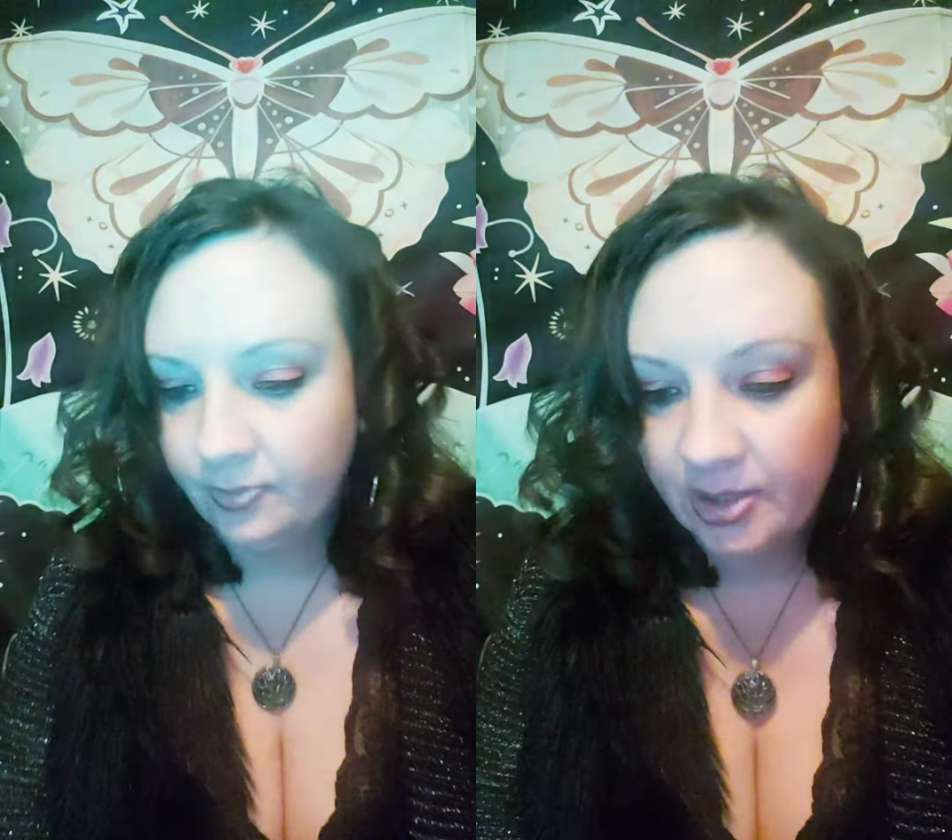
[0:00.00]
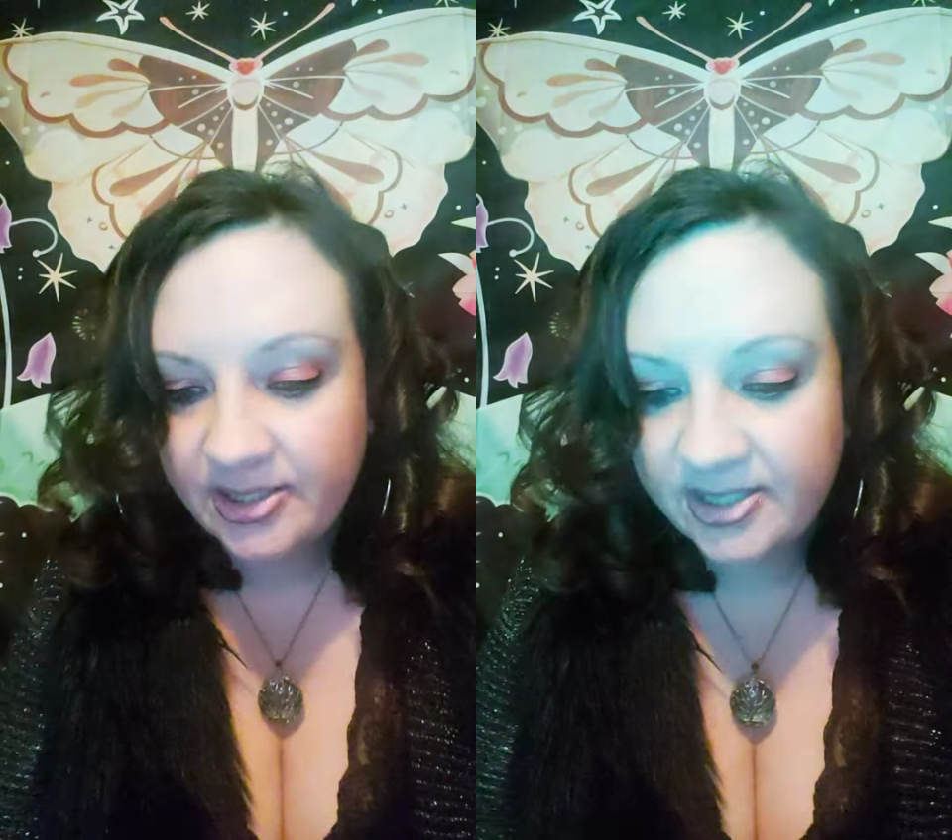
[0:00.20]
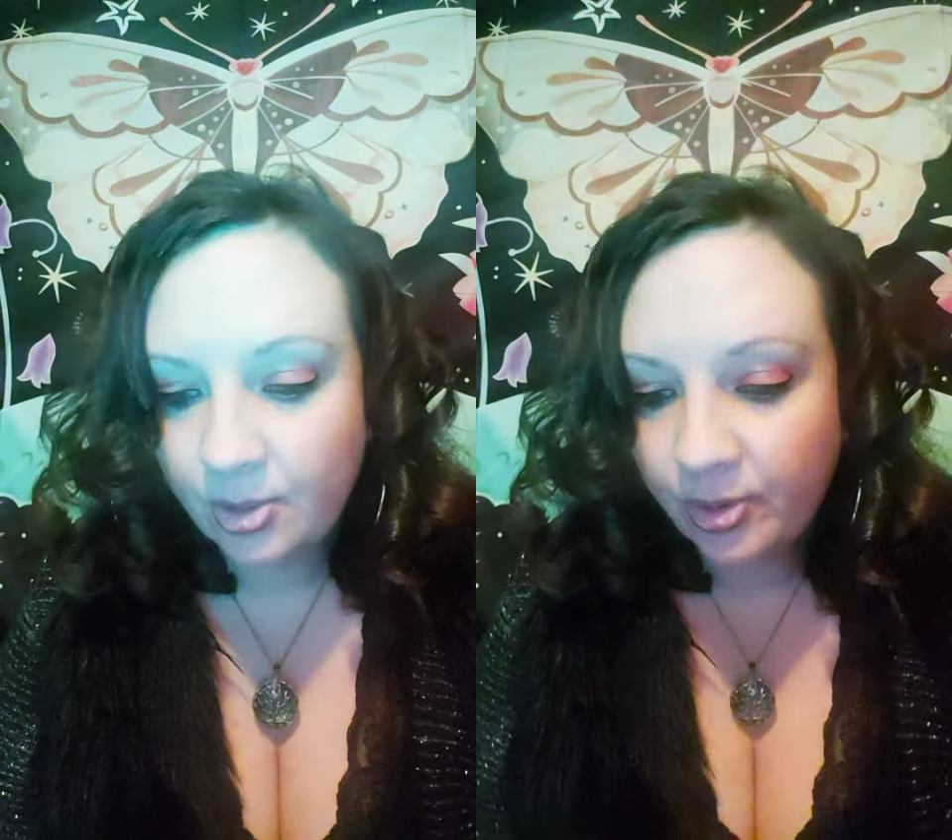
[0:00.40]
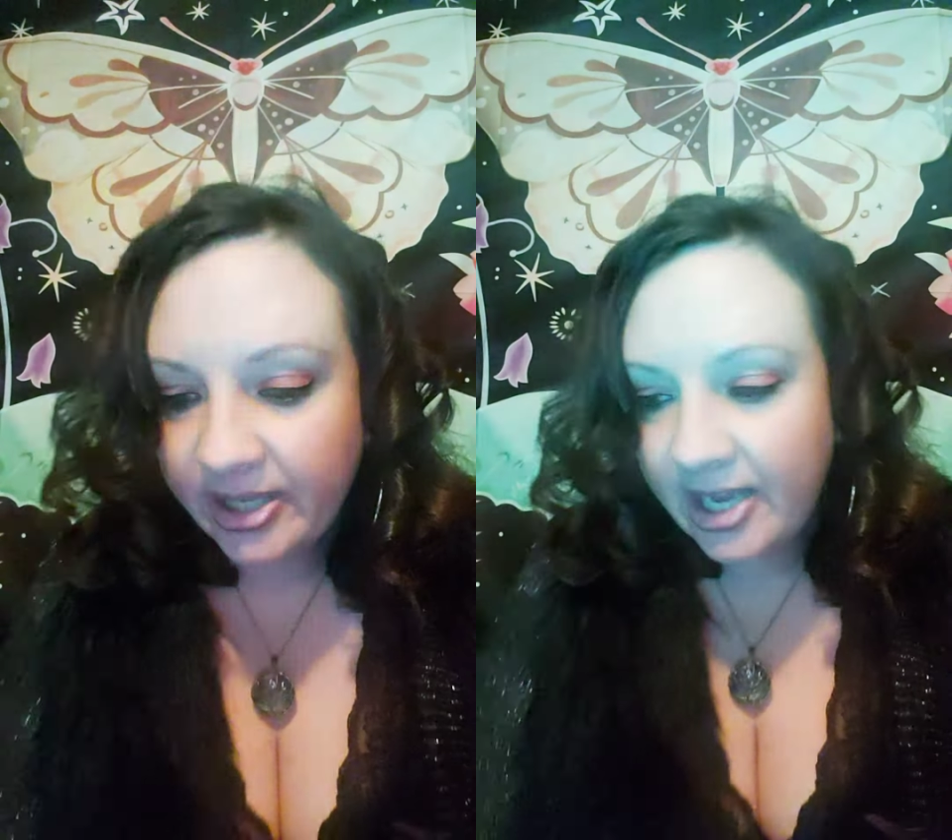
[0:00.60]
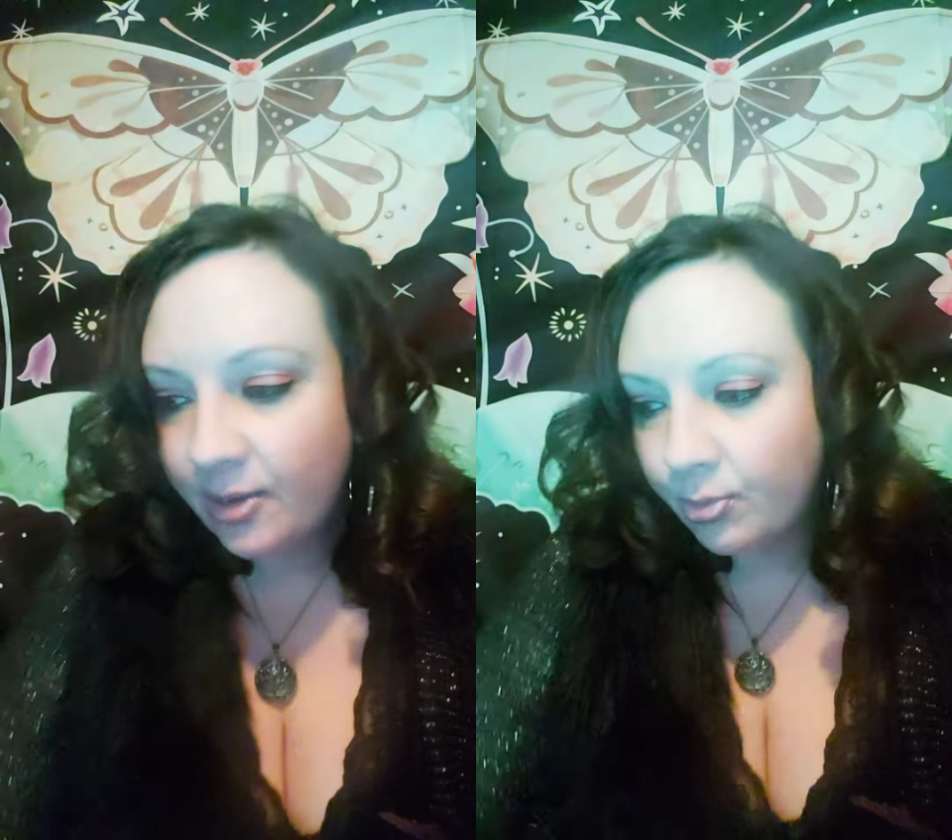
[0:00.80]
And someone
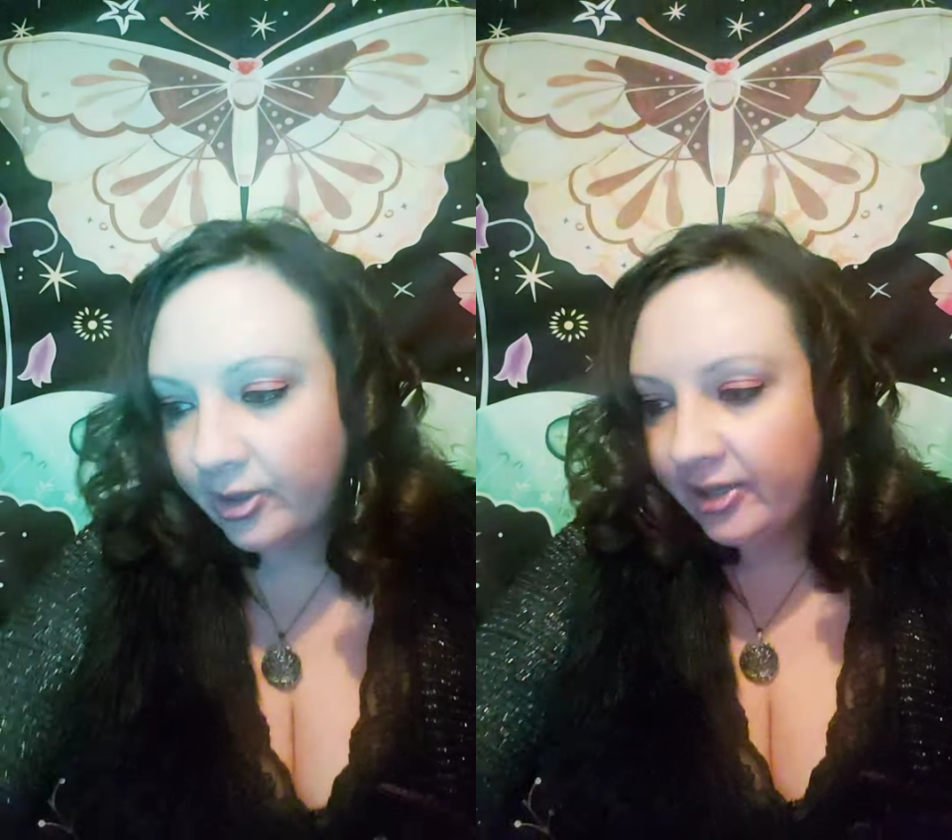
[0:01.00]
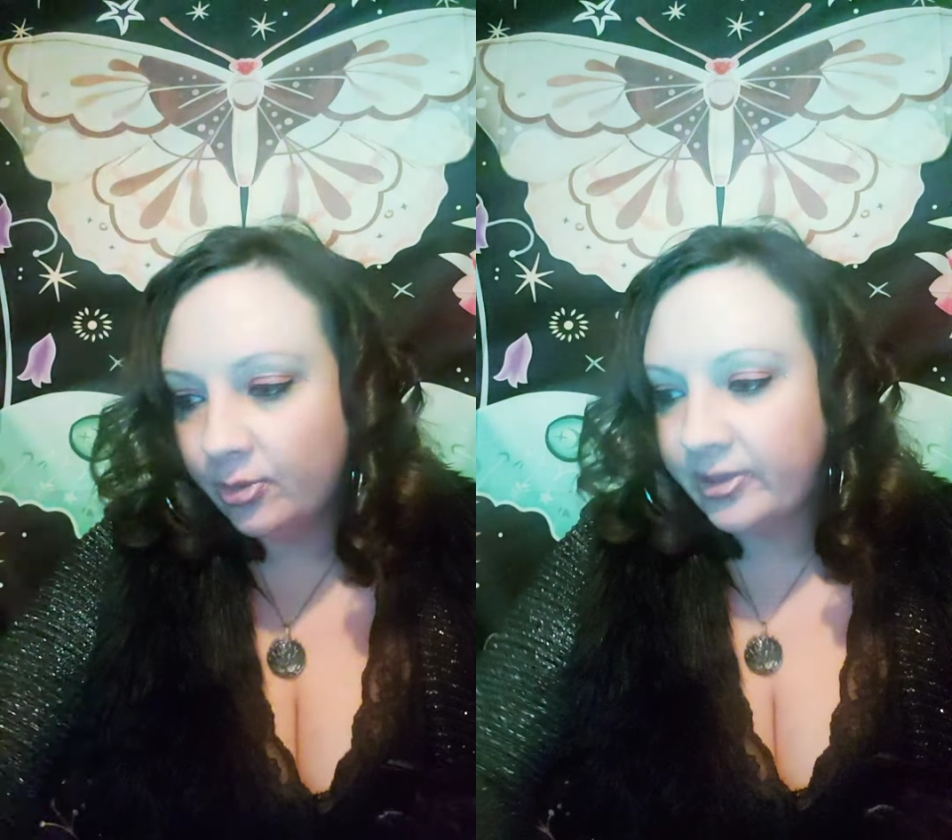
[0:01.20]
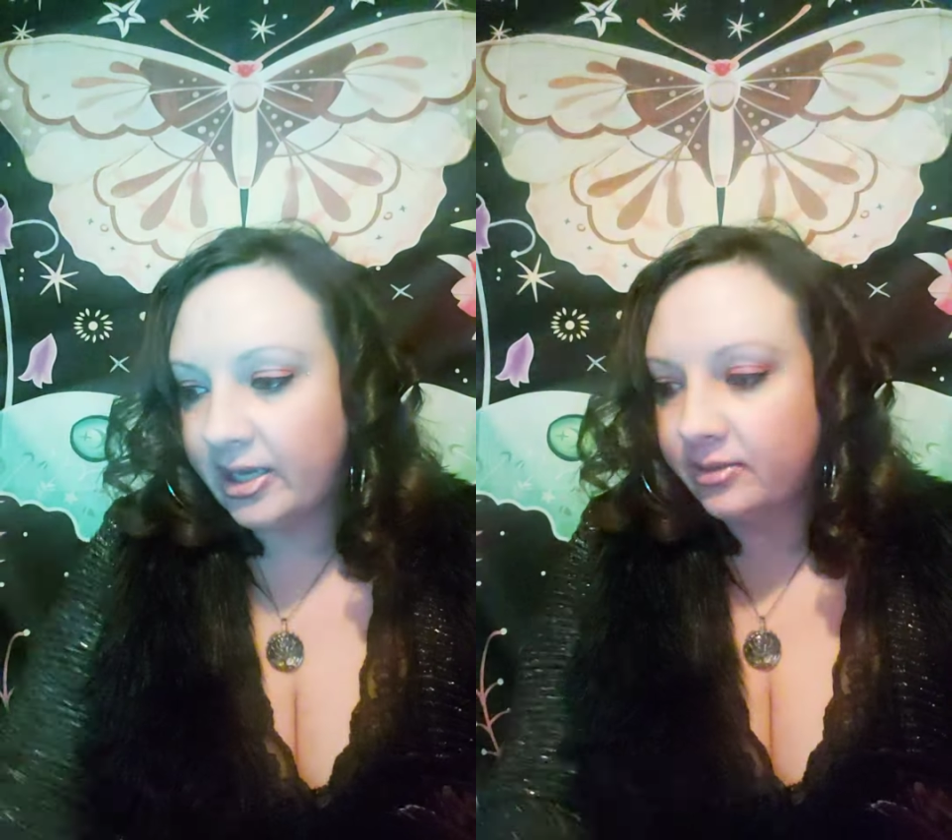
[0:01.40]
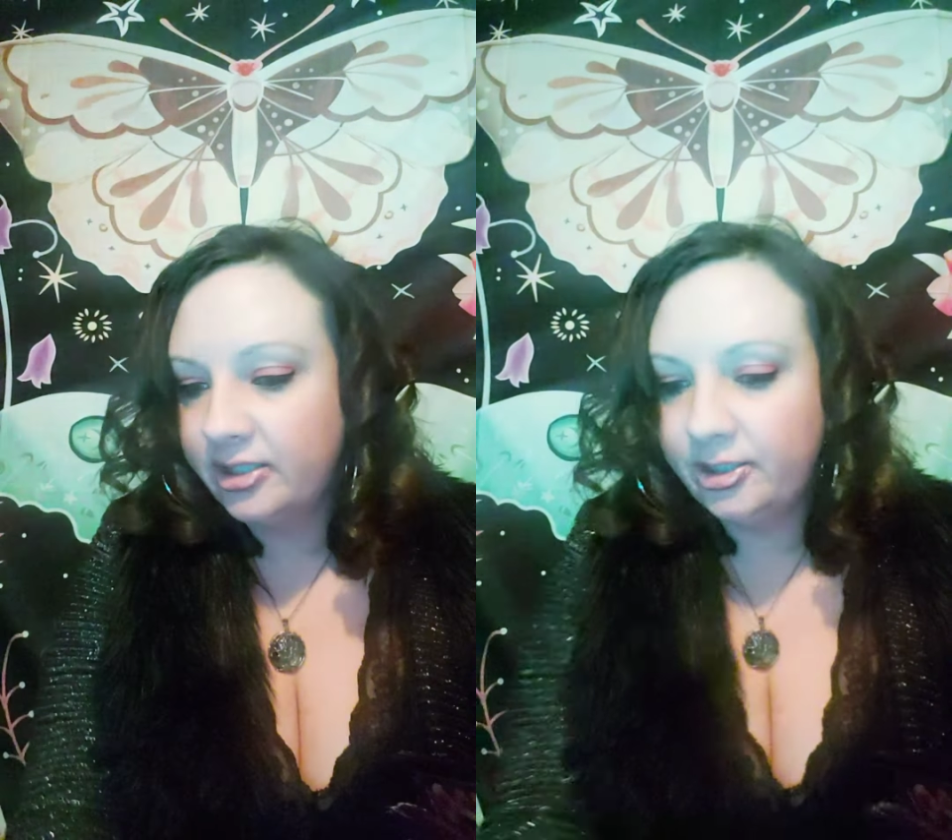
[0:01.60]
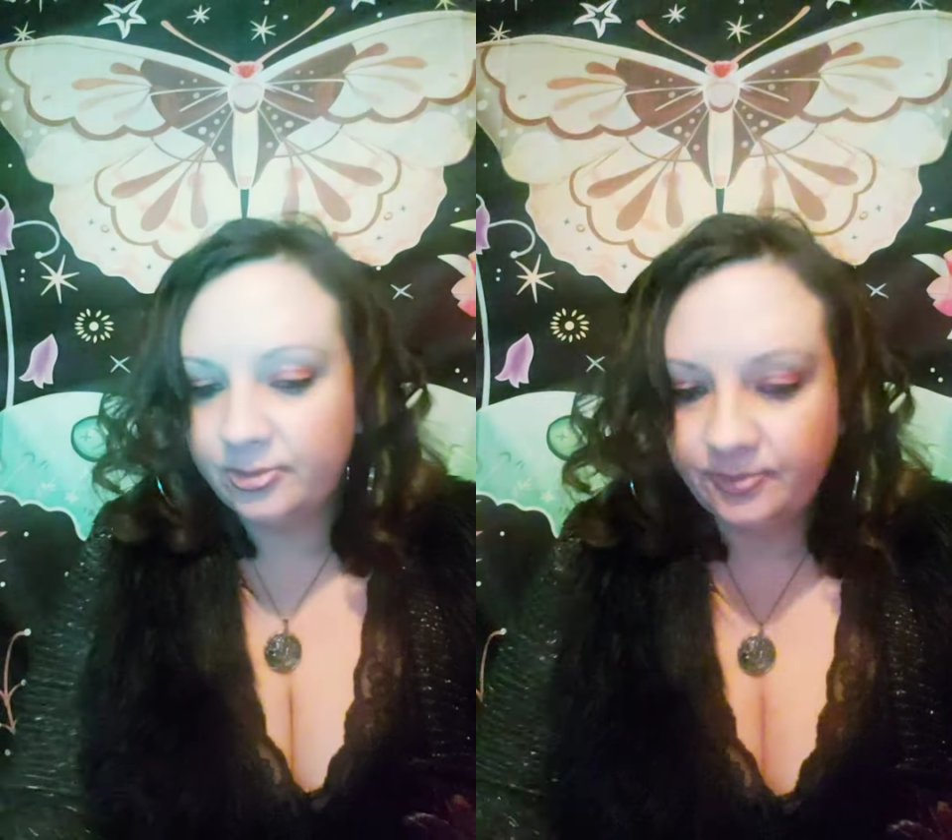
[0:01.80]
can't breathe without
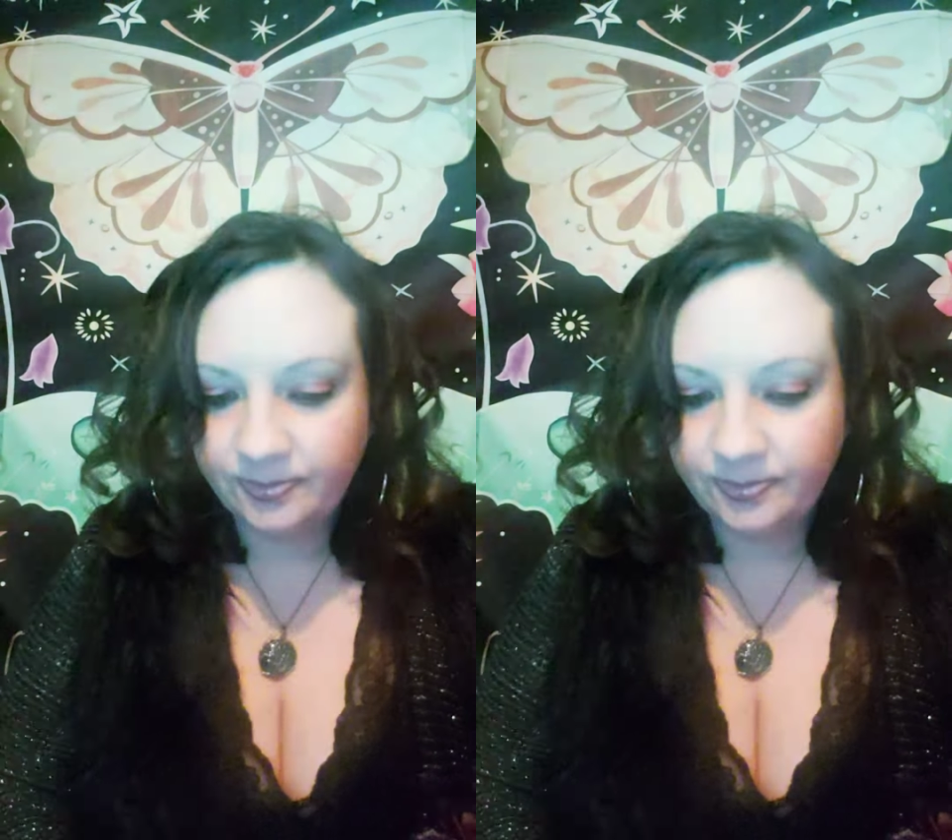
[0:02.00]
you.